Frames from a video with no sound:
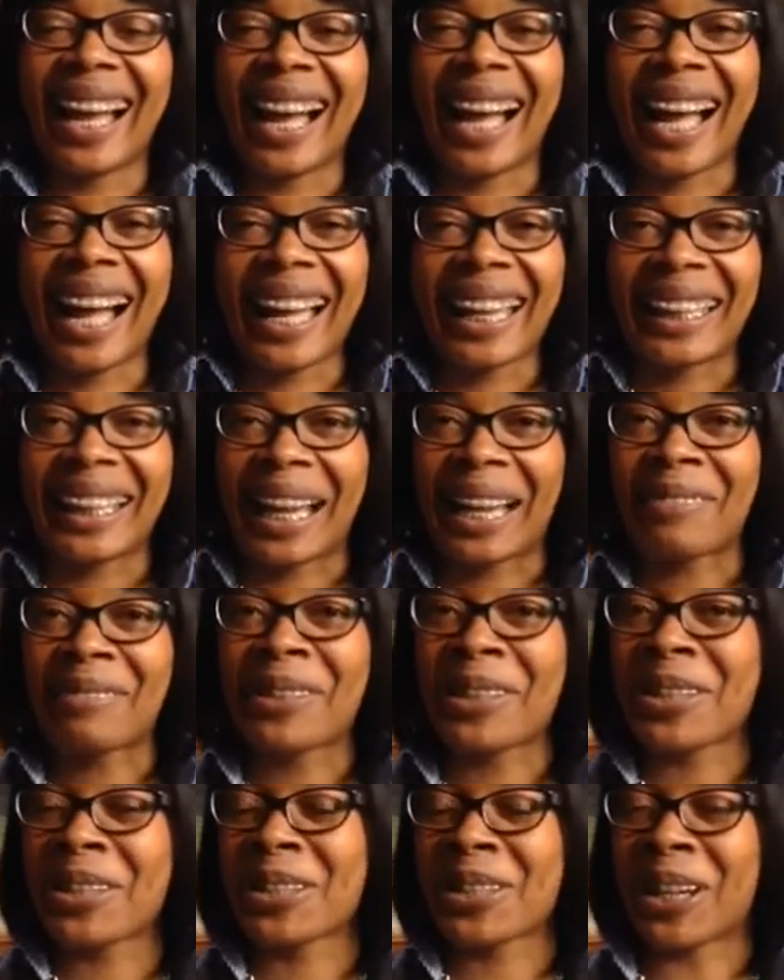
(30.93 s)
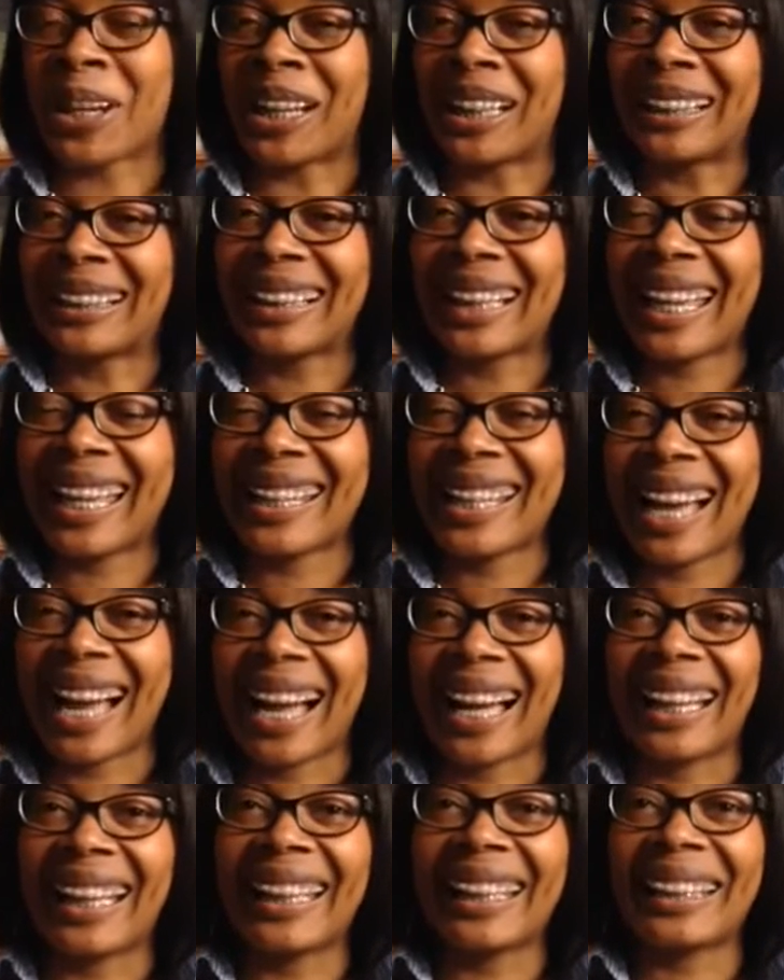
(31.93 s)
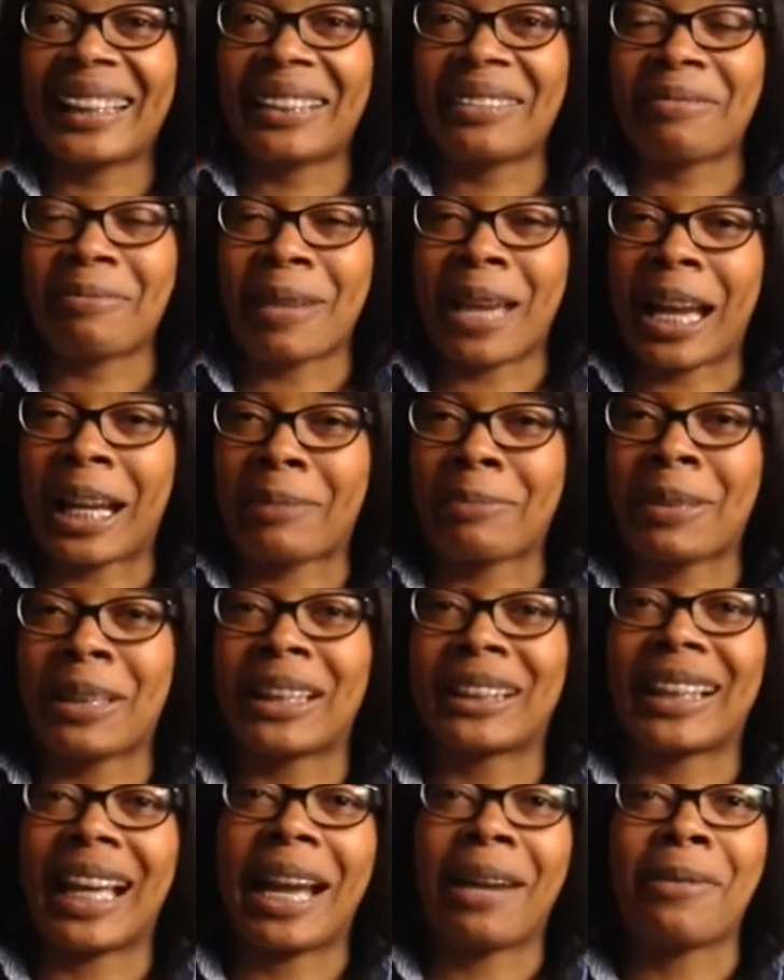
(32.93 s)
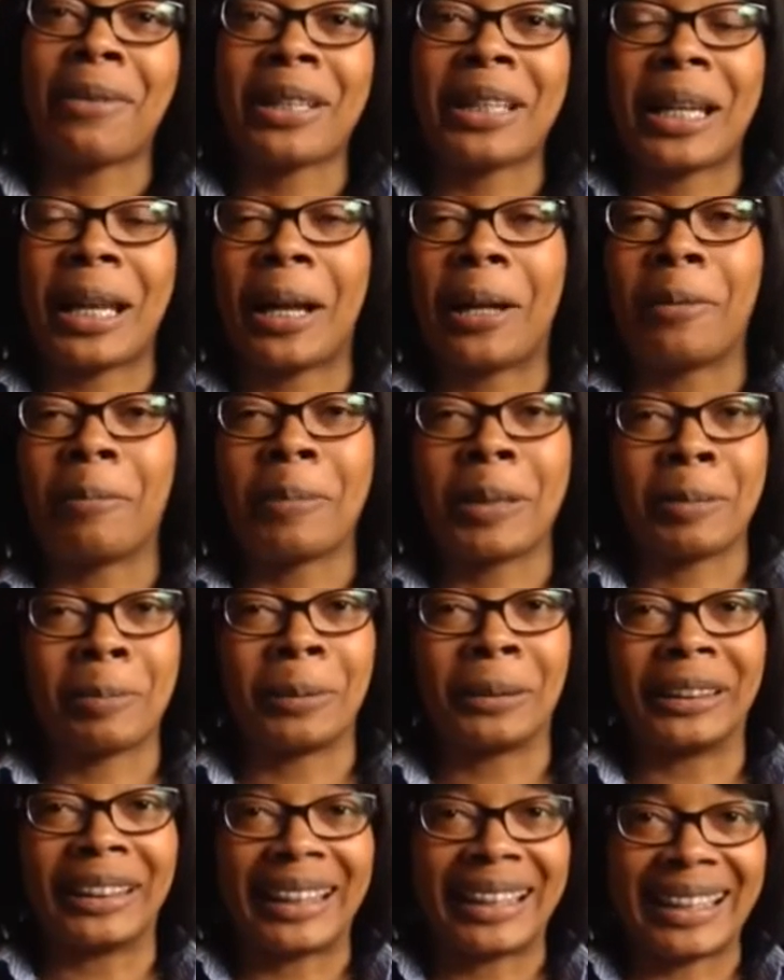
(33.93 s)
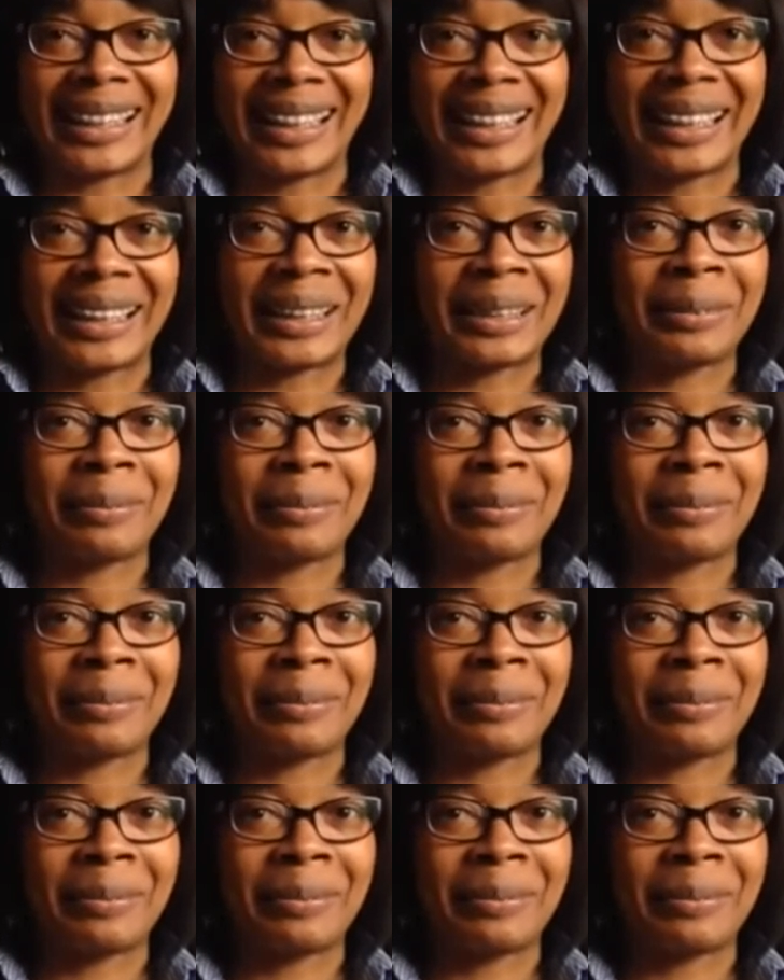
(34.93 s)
Hi, I'm Krishan, and I give back because I want to help people in need.